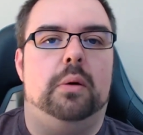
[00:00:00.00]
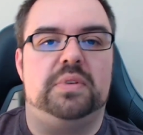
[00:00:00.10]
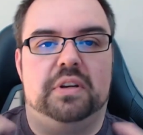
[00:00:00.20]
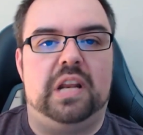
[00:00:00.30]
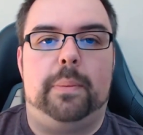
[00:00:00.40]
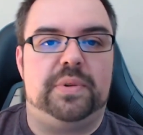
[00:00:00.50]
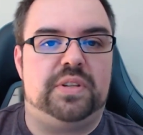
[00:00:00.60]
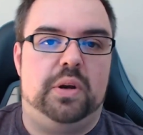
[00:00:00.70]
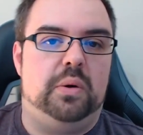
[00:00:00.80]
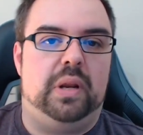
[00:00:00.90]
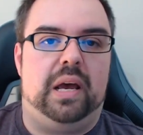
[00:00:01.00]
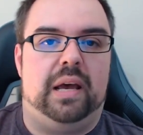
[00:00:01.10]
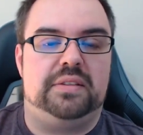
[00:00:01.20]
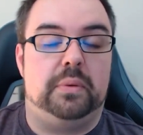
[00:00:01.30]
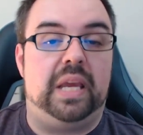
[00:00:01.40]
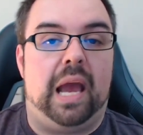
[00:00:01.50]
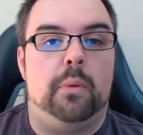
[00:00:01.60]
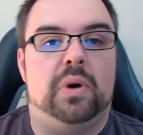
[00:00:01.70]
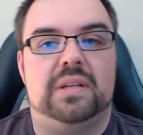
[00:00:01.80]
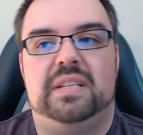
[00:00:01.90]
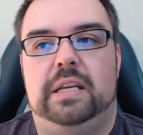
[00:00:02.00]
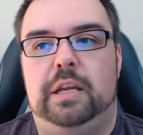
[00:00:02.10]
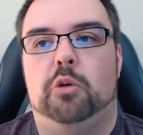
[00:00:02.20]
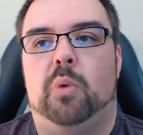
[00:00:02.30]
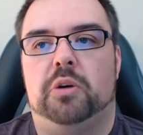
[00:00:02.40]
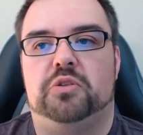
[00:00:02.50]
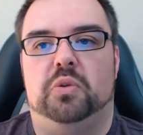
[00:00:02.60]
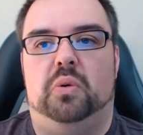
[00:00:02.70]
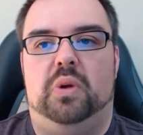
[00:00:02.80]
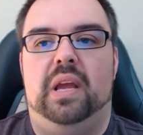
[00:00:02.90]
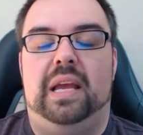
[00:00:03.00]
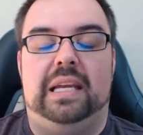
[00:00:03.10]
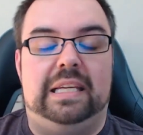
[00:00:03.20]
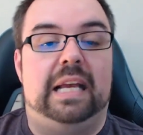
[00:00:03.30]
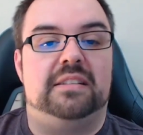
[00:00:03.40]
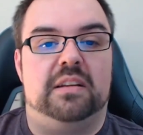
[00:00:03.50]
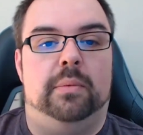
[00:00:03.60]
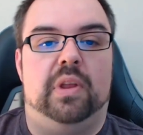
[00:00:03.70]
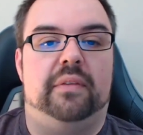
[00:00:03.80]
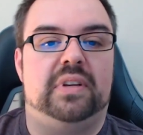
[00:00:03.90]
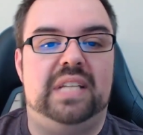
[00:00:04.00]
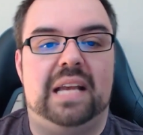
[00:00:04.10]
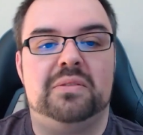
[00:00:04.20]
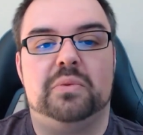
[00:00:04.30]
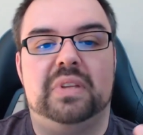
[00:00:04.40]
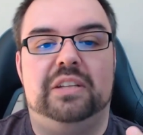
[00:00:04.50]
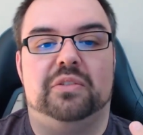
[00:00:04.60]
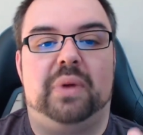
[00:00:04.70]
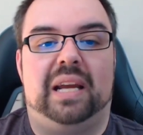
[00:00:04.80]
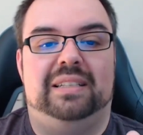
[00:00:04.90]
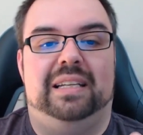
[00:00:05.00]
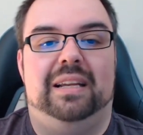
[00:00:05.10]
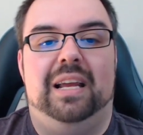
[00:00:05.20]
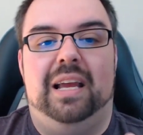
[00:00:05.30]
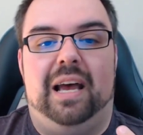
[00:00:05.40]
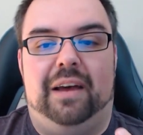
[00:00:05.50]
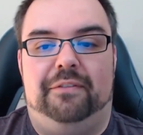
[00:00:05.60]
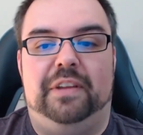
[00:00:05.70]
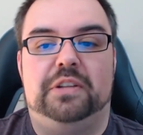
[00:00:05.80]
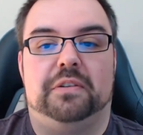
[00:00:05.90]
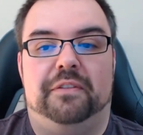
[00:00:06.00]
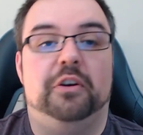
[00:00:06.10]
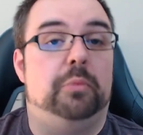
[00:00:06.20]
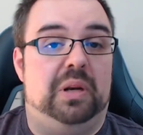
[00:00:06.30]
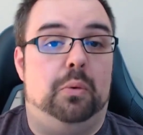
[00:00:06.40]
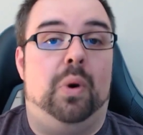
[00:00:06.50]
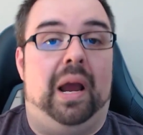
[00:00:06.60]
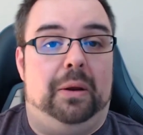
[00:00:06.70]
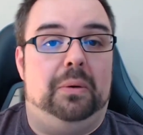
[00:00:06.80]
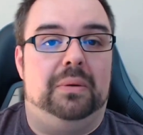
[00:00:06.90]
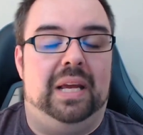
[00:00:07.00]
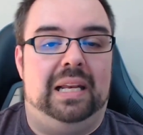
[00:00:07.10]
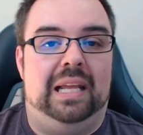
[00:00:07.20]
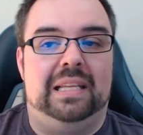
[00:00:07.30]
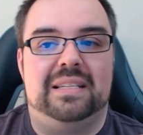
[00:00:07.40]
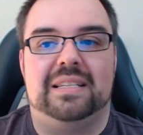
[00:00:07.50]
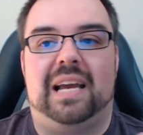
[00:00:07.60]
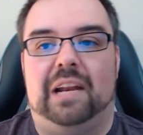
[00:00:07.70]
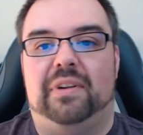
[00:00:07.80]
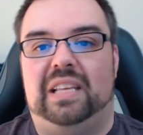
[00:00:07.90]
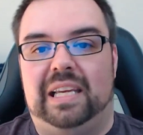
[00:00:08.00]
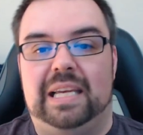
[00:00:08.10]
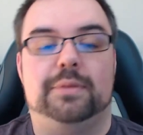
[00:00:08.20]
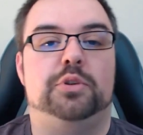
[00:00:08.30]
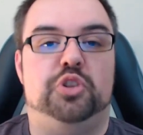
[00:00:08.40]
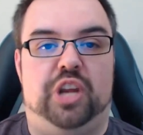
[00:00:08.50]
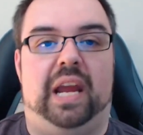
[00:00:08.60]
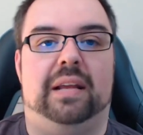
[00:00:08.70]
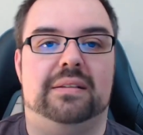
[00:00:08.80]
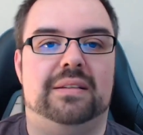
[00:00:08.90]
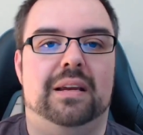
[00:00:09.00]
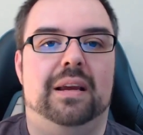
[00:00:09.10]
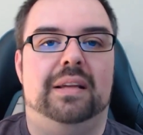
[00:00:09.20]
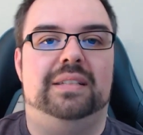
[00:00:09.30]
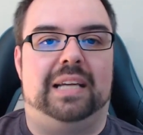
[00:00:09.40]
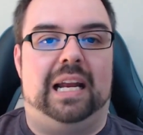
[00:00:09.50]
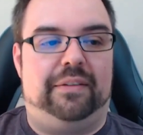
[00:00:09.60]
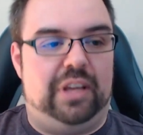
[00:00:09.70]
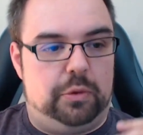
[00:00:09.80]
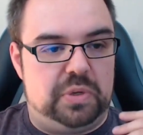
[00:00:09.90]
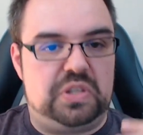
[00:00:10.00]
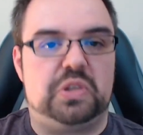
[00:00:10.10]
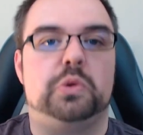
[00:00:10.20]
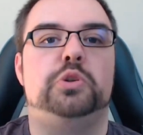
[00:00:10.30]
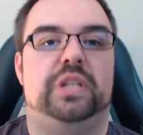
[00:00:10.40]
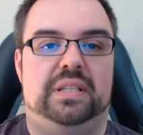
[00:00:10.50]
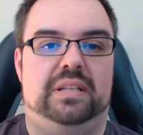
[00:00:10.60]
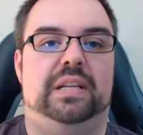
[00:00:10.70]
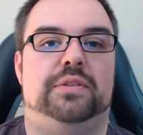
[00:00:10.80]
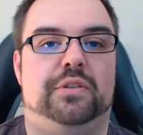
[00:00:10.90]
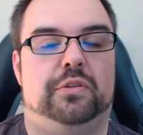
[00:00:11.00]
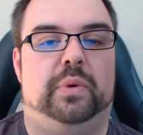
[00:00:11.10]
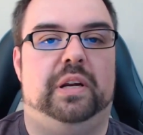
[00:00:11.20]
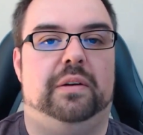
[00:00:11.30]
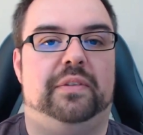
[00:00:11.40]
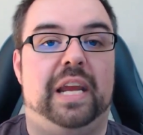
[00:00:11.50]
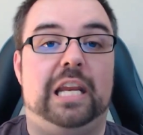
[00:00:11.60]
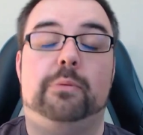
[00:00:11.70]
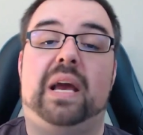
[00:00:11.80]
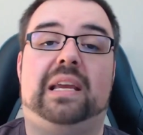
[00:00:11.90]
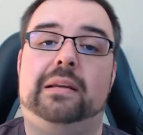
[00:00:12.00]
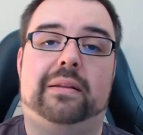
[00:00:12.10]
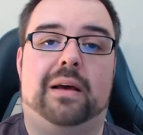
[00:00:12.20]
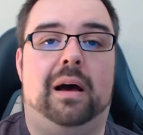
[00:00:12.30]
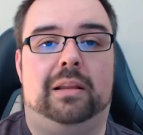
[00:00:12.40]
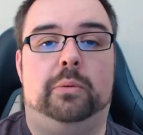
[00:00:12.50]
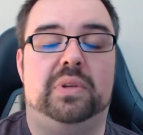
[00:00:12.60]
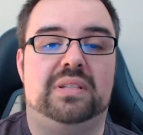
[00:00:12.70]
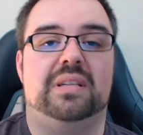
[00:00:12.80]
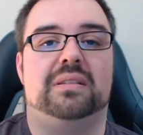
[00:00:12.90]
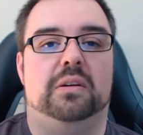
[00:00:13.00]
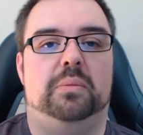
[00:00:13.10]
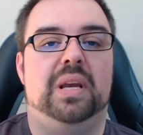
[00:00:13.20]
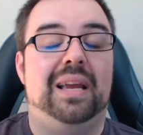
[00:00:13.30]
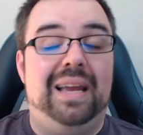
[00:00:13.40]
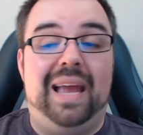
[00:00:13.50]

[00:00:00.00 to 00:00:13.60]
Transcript: it was a good episode. I want to see Neil Marshall get some love, because he hasn't really directed a feature film in a while. And this is kind of, I think, his chance to kind of get a resurgence in his career of getting back into the Hollywood system.